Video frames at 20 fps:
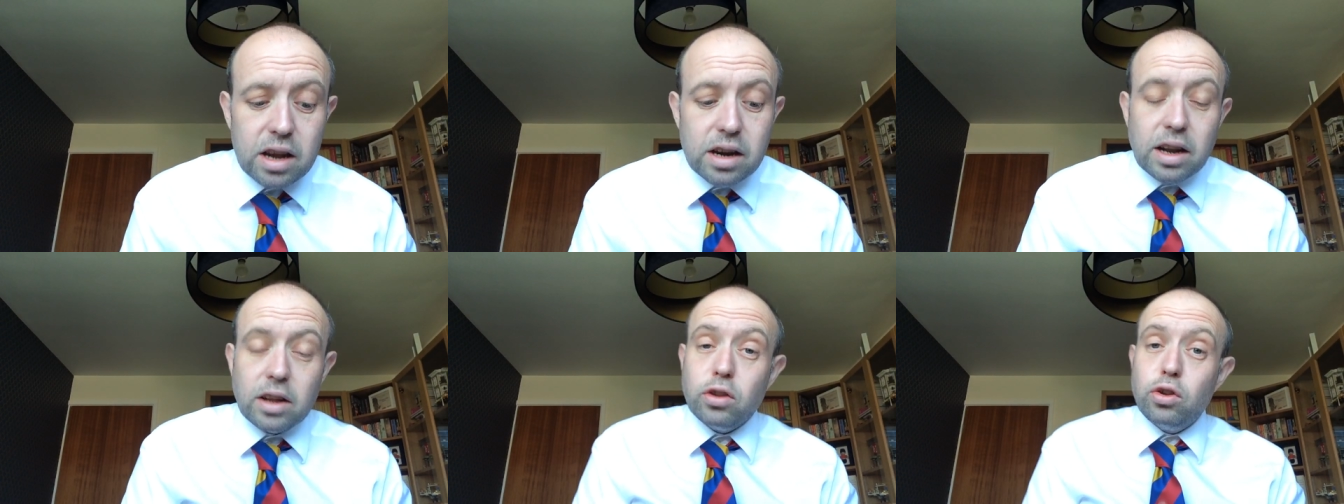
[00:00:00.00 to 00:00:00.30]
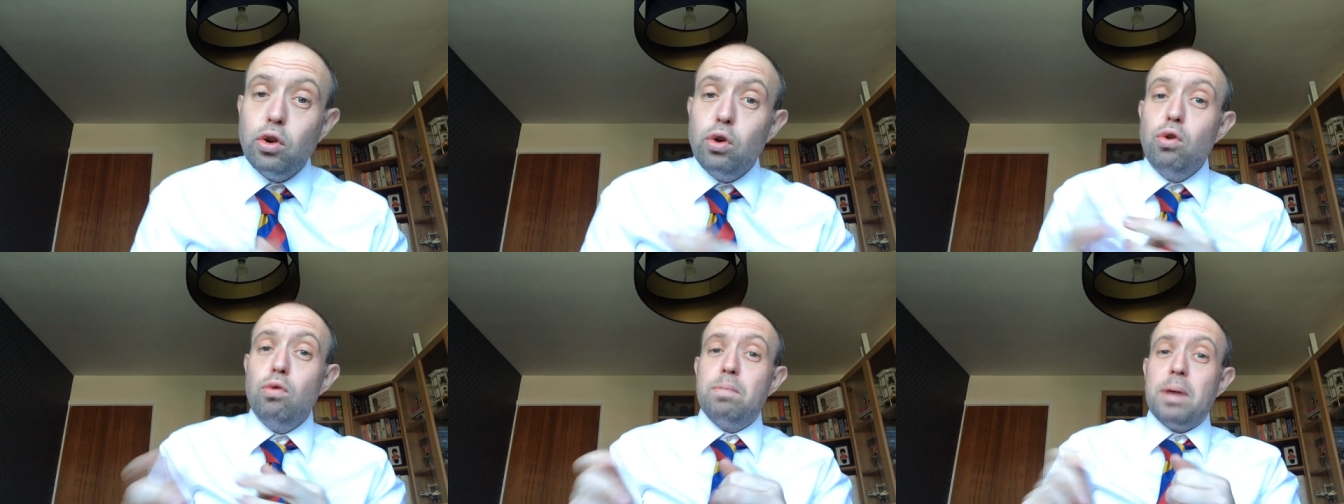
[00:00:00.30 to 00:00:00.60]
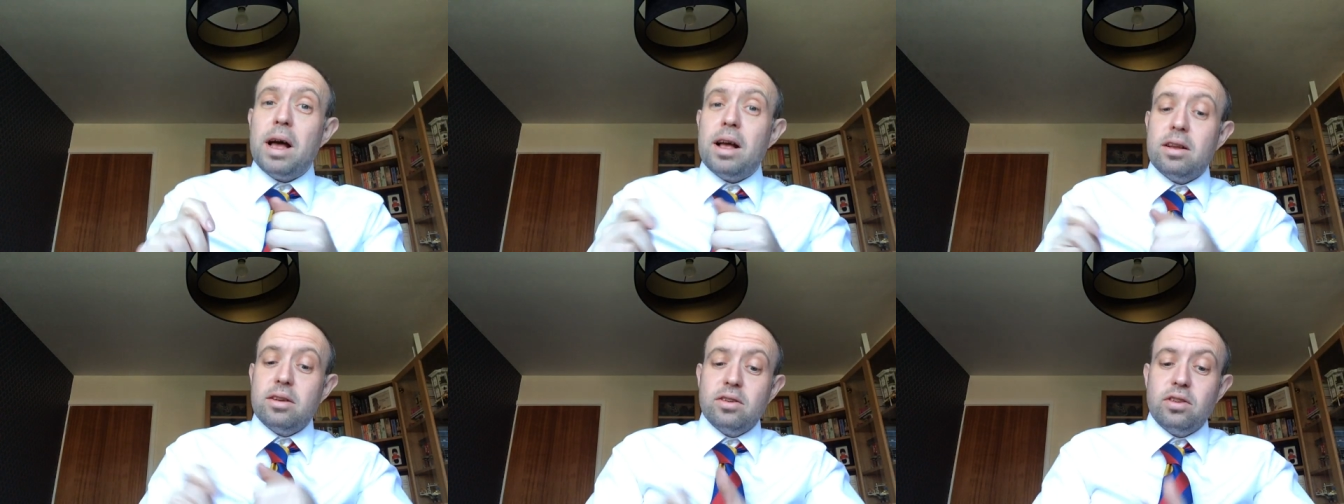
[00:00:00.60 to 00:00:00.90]
Now, two
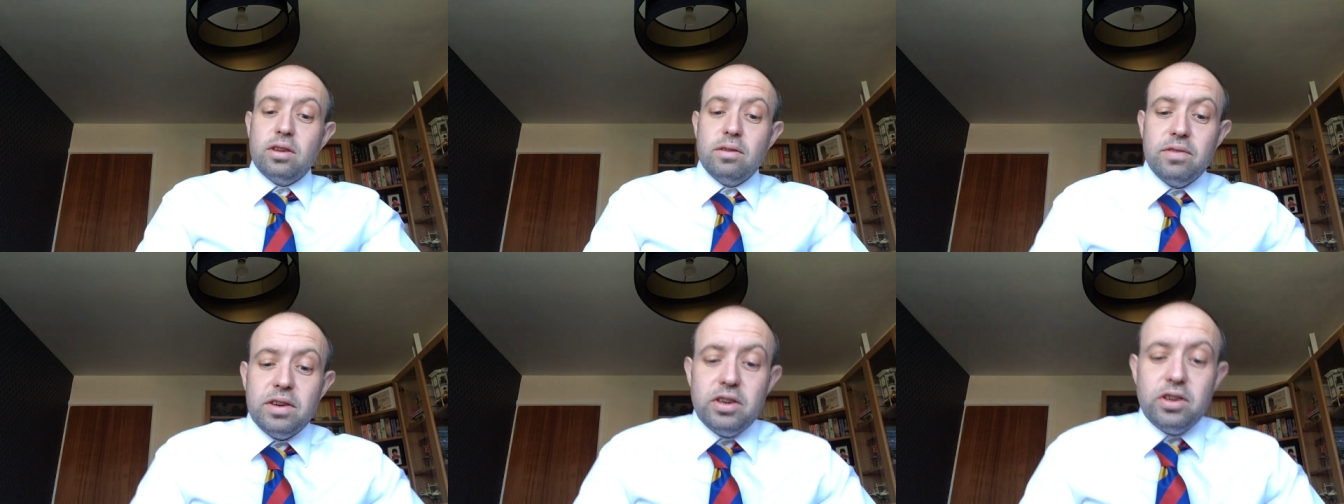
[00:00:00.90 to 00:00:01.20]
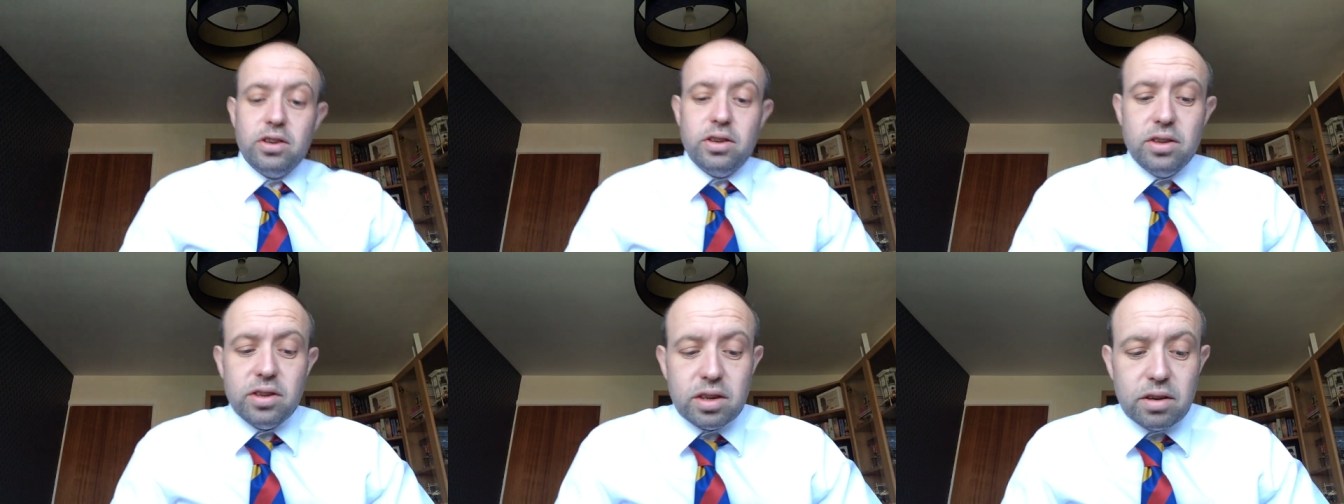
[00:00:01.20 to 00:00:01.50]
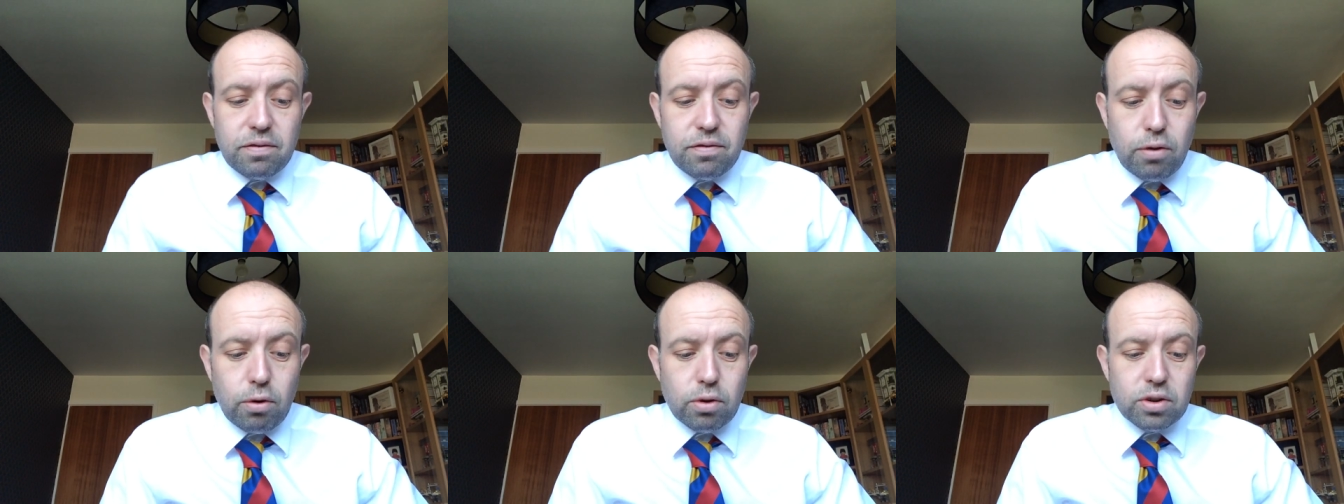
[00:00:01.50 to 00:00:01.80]
PALs divisions
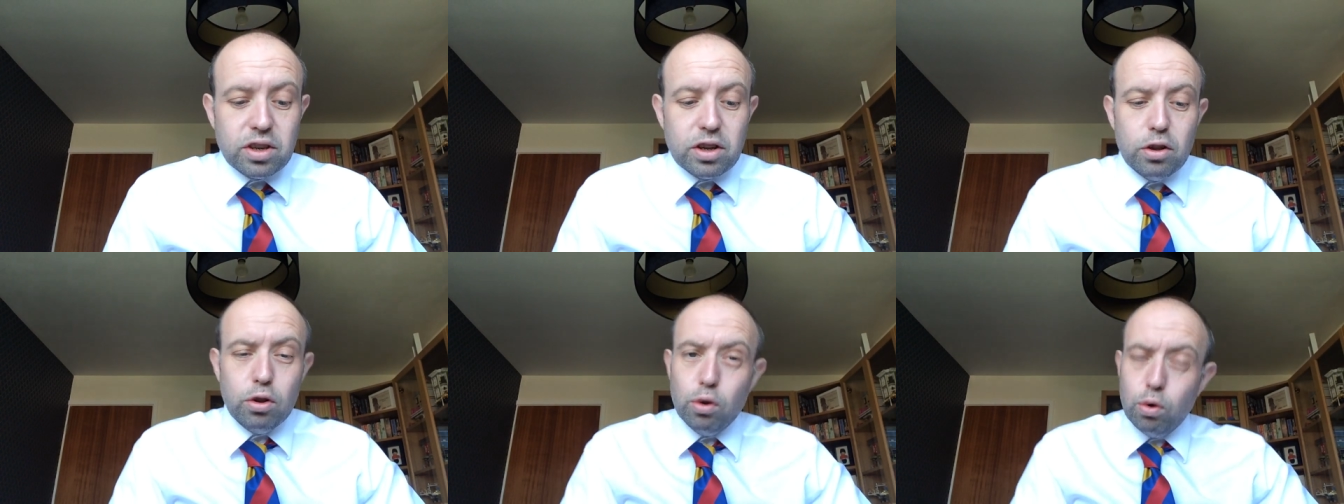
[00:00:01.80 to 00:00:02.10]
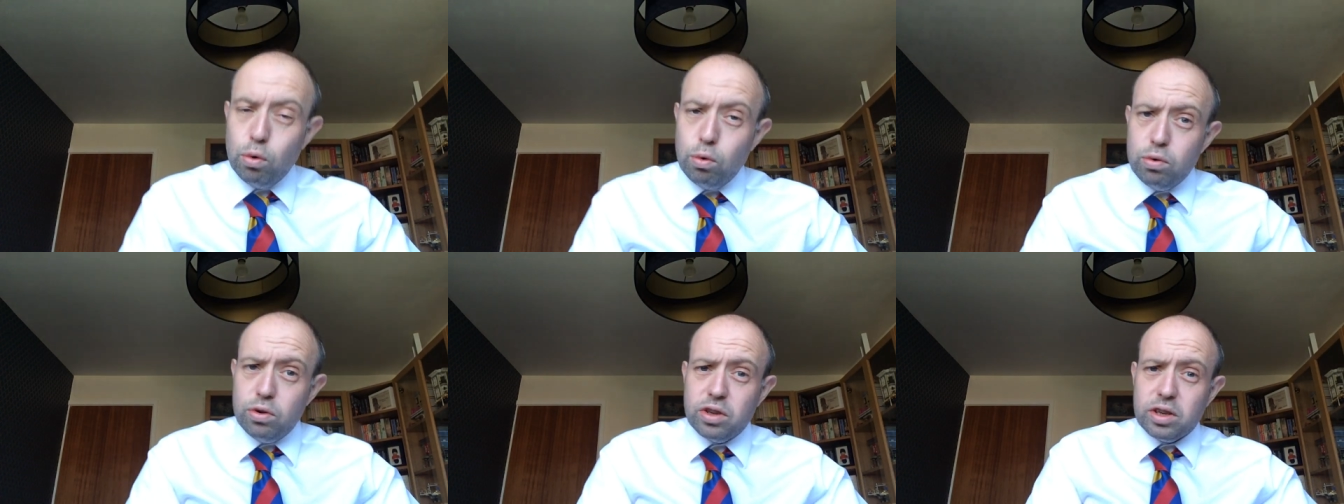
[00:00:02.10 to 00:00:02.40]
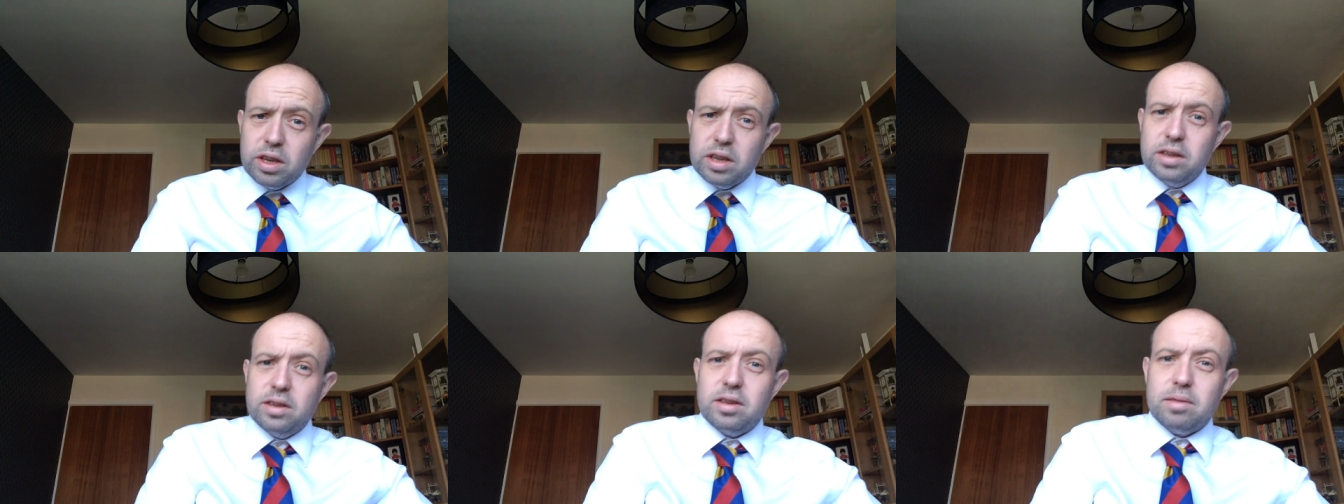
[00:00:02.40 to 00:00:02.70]
had fought at
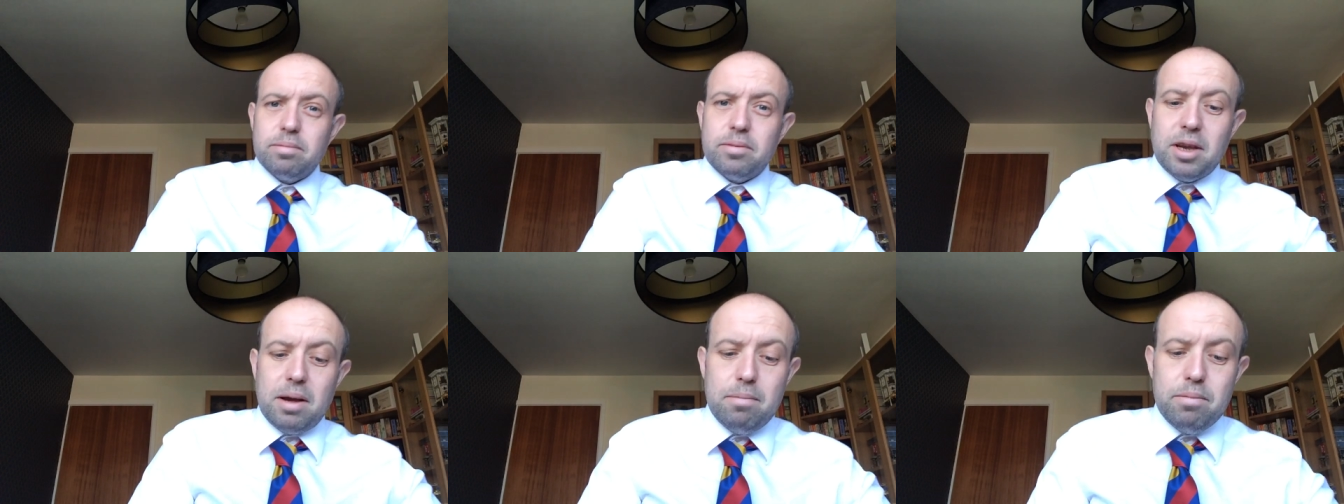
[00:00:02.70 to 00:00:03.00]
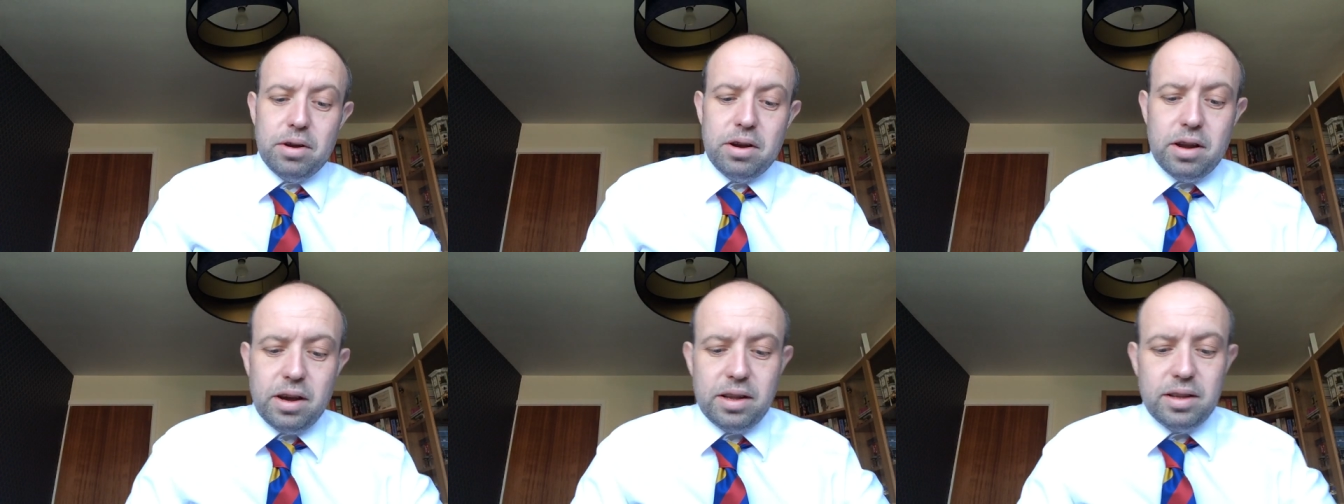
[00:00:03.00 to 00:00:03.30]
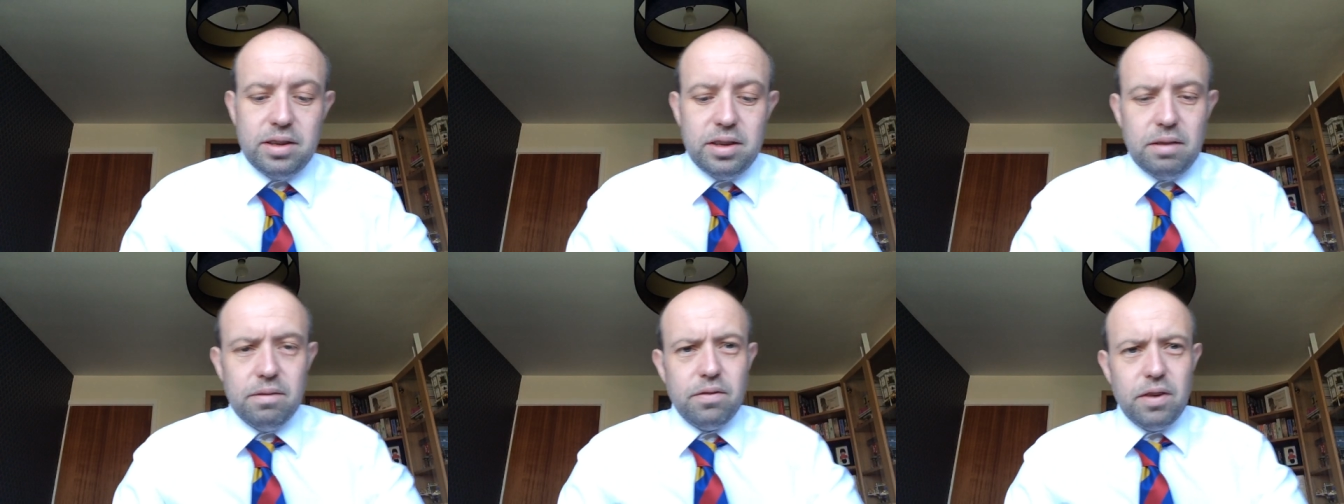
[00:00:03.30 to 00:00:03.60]
Loos in September
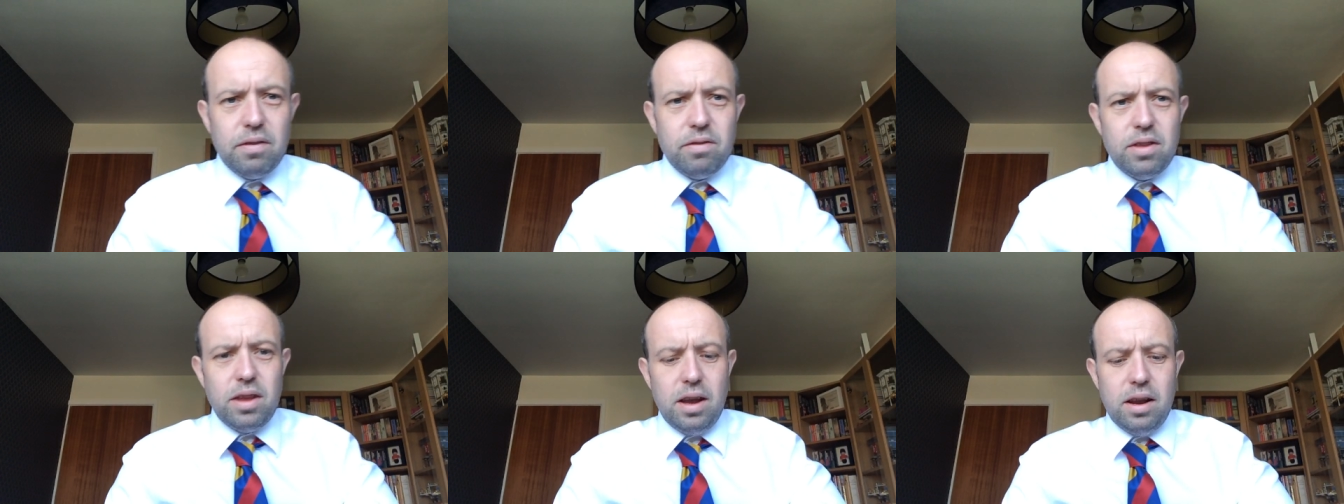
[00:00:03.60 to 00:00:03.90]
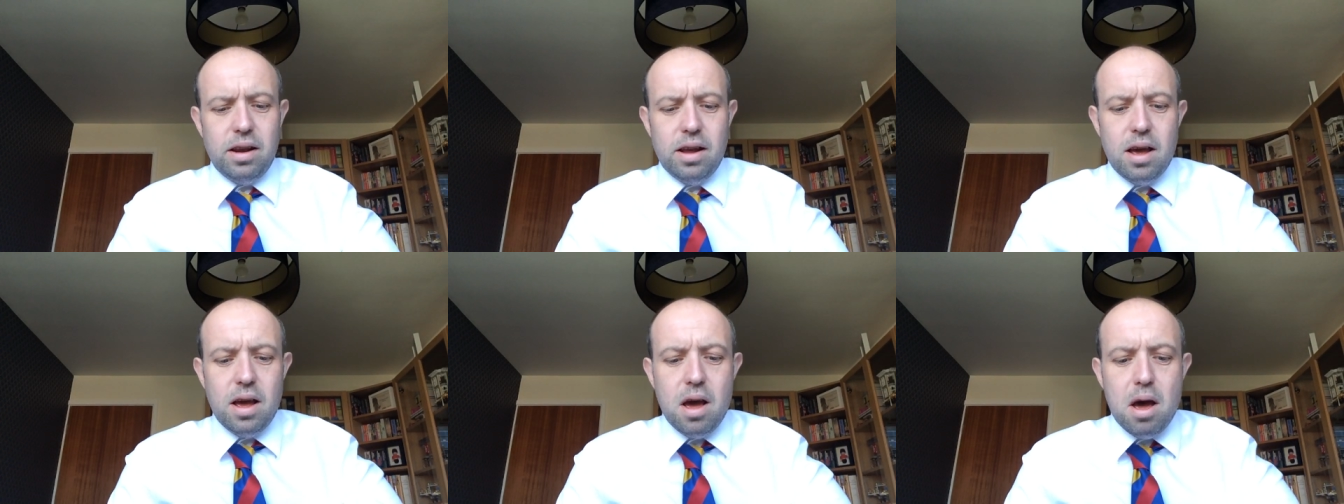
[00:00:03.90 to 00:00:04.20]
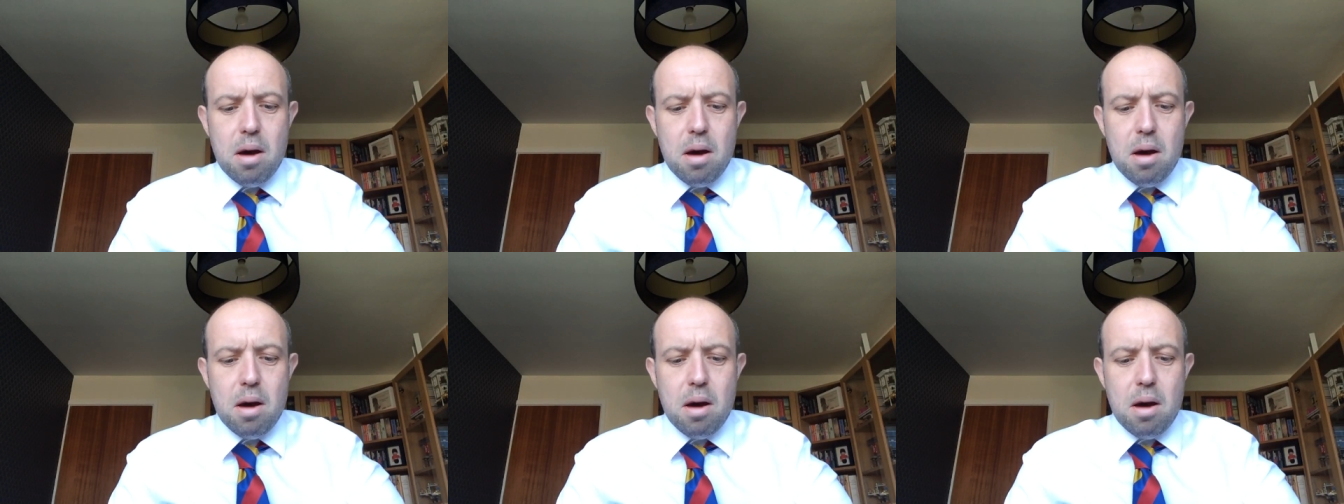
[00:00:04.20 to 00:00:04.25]
1915,